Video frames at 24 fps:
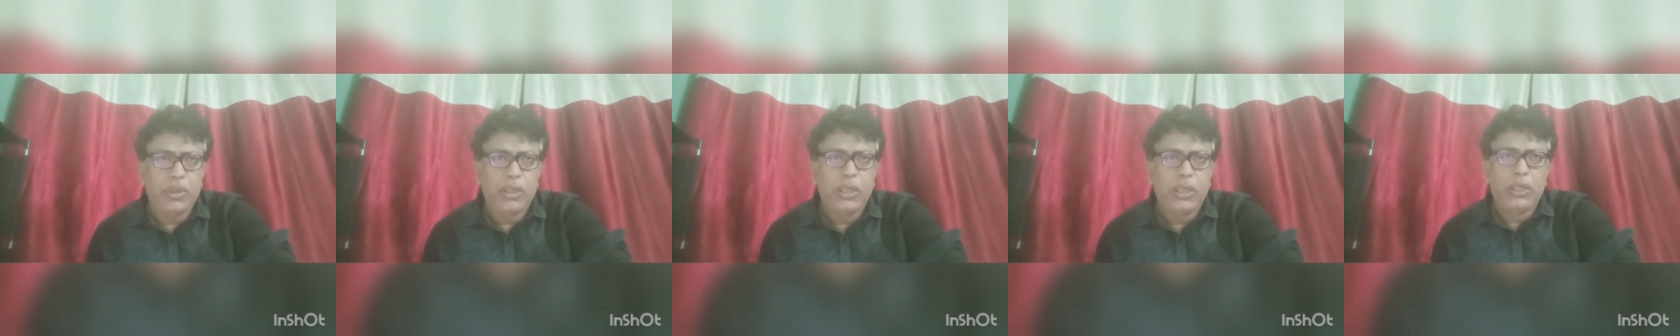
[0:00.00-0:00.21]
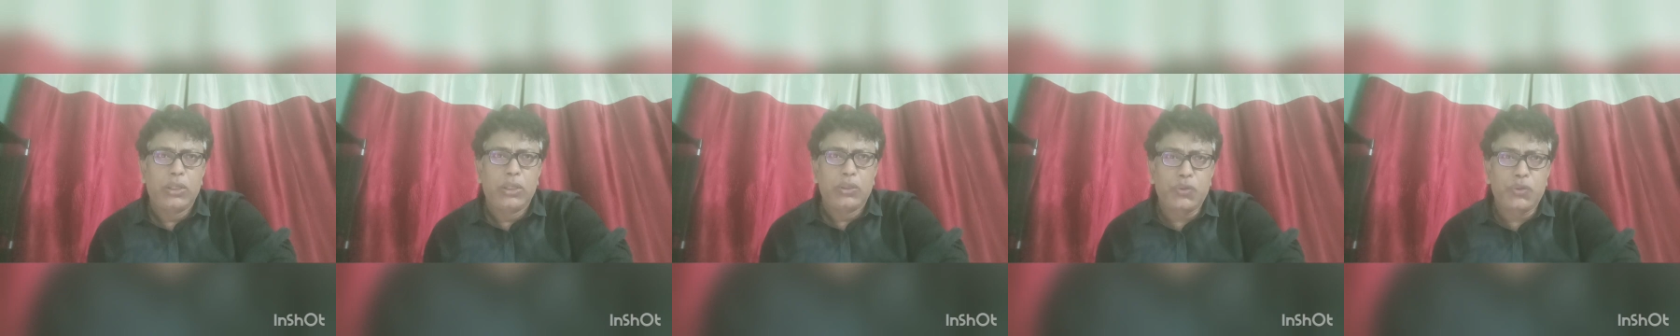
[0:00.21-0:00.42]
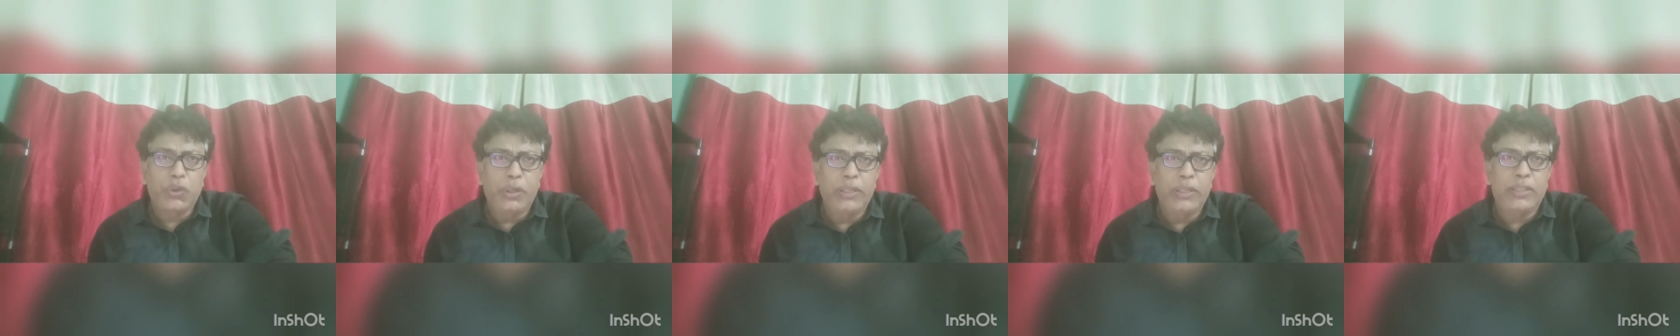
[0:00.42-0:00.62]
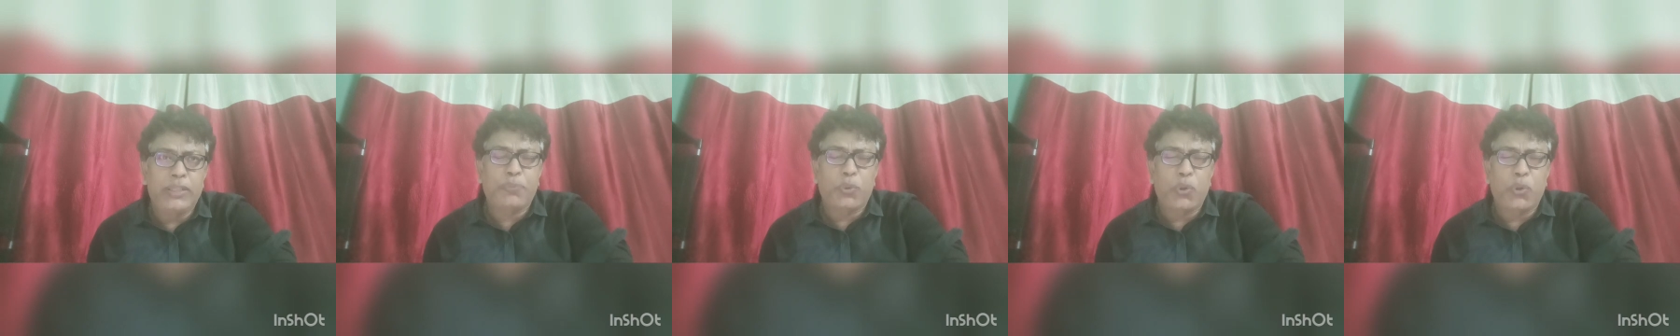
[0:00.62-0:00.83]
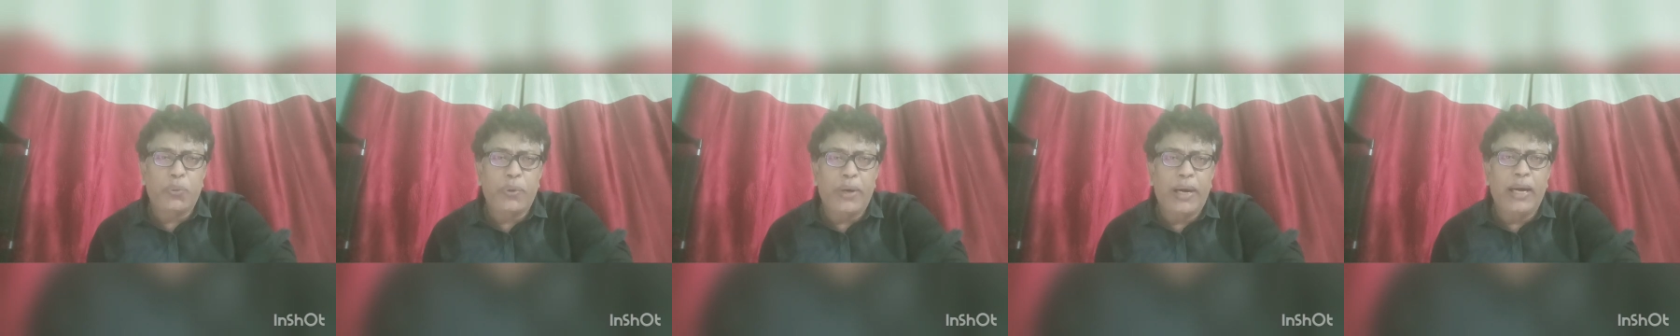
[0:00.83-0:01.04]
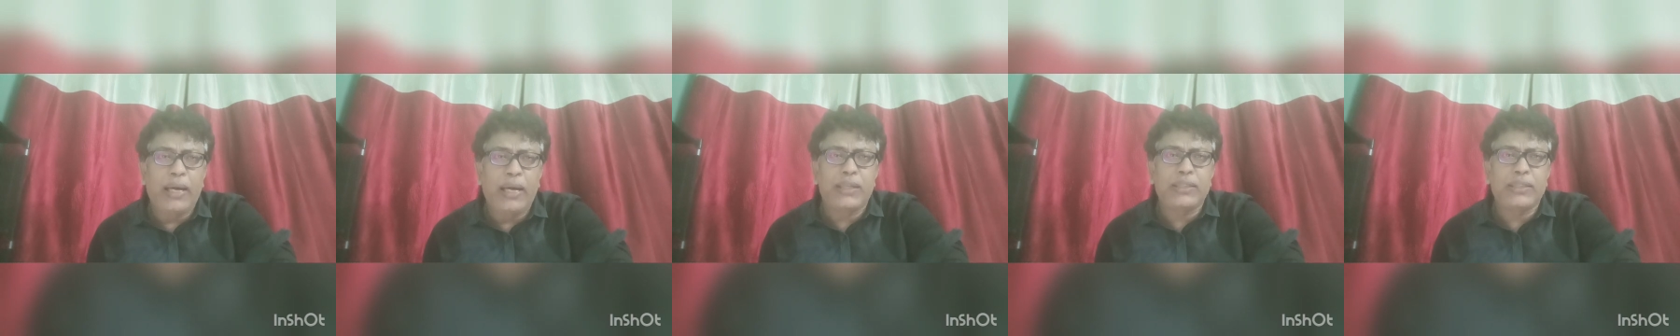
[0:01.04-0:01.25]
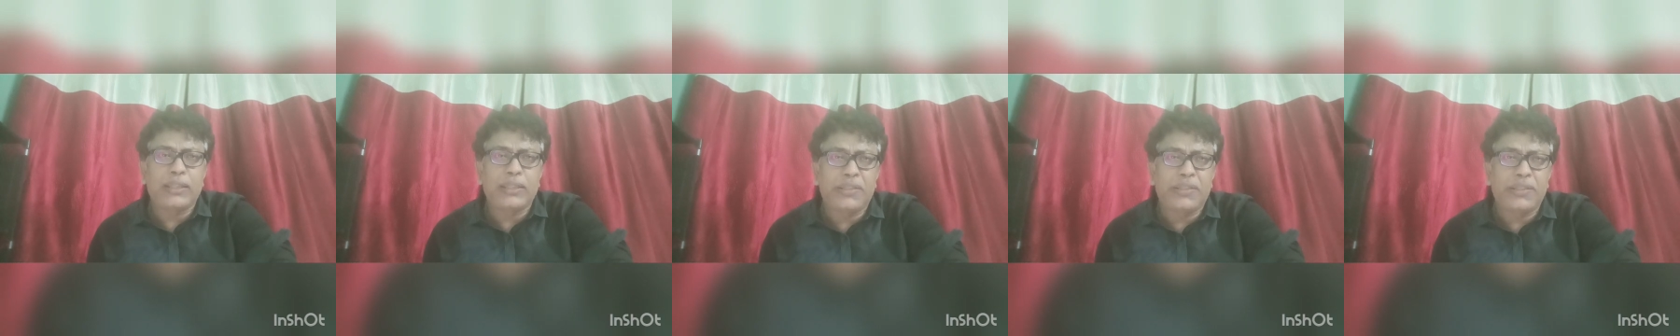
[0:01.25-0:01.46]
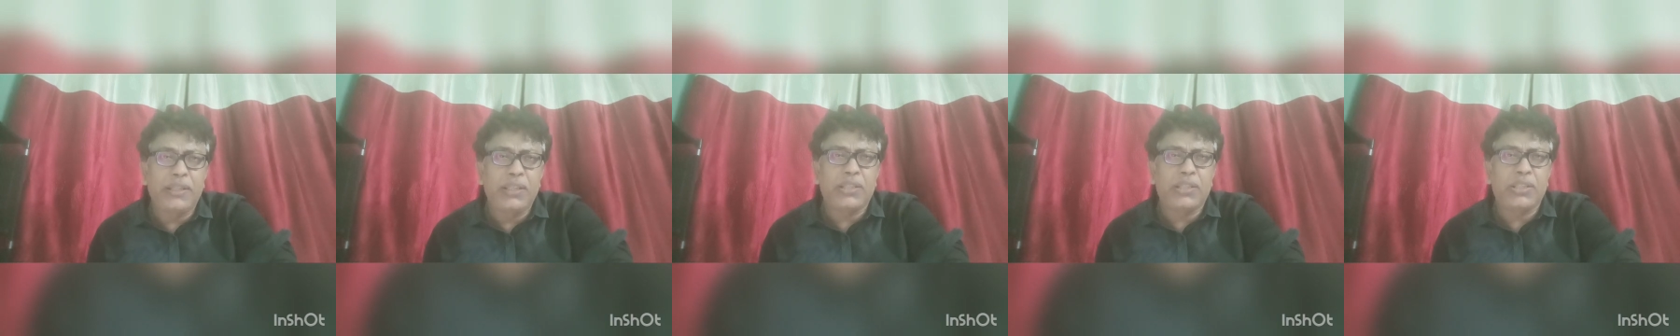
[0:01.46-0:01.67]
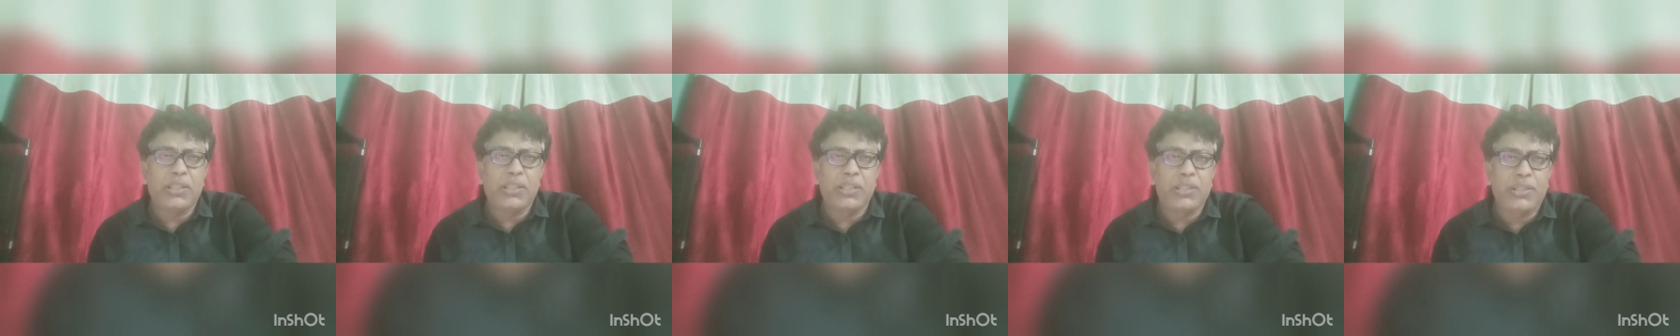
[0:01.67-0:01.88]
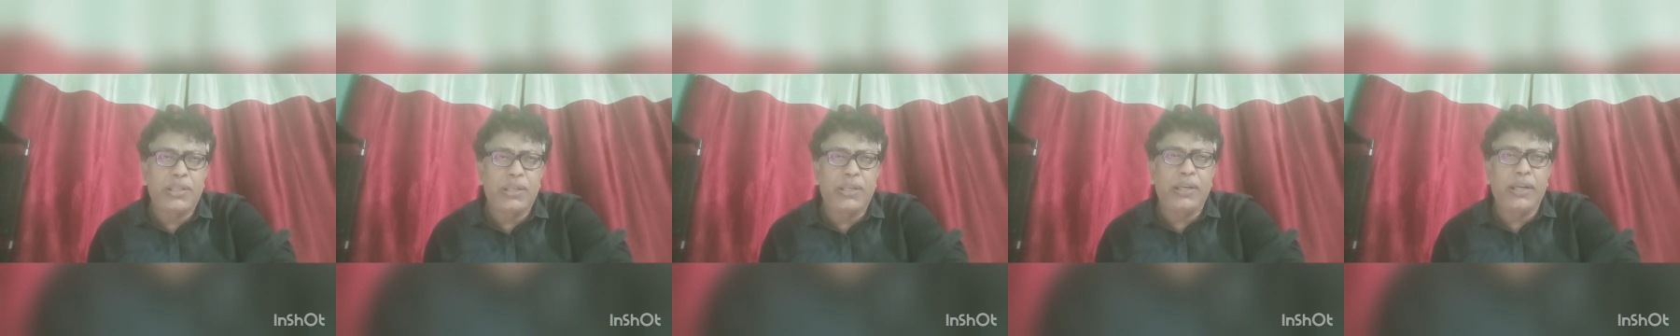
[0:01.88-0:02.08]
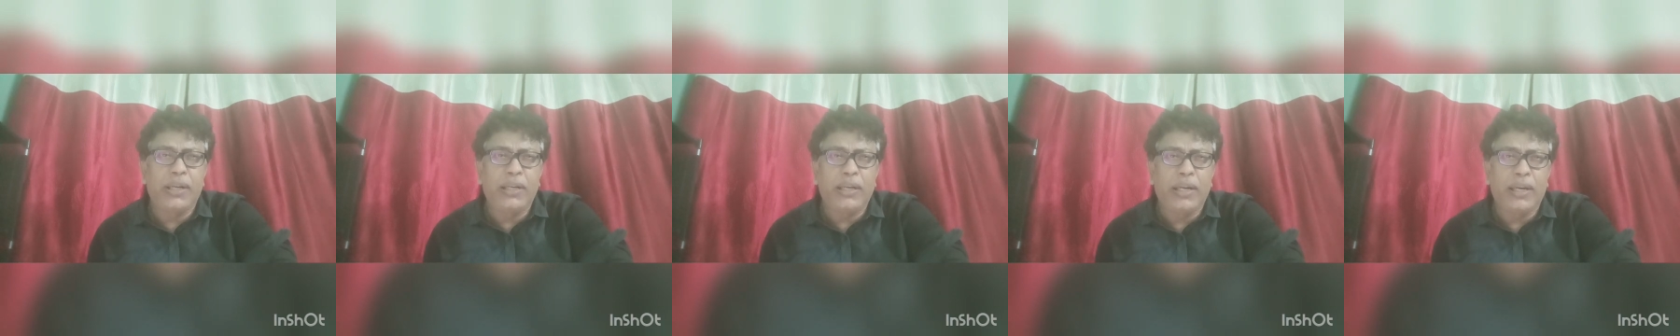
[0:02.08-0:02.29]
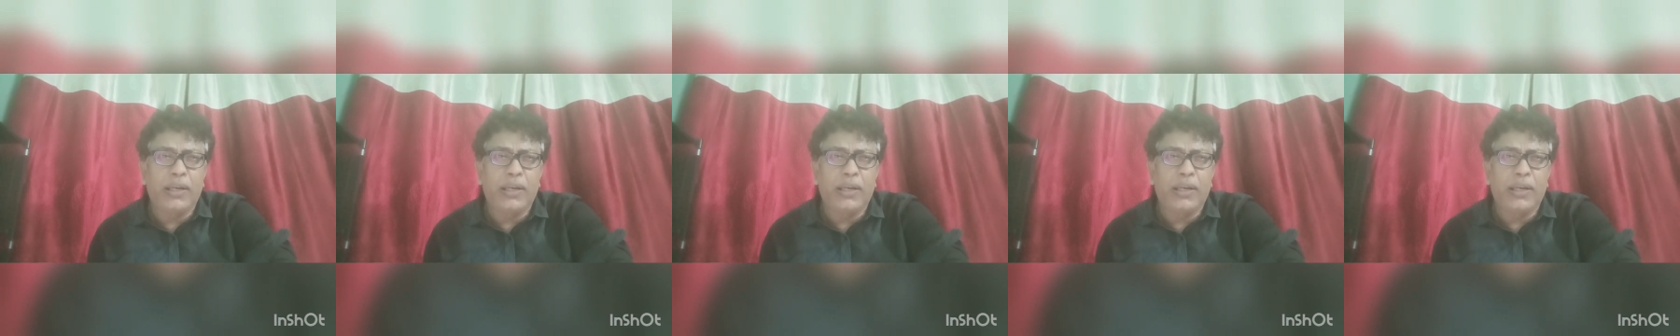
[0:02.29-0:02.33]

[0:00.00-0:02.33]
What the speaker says: So it provides a 360-degree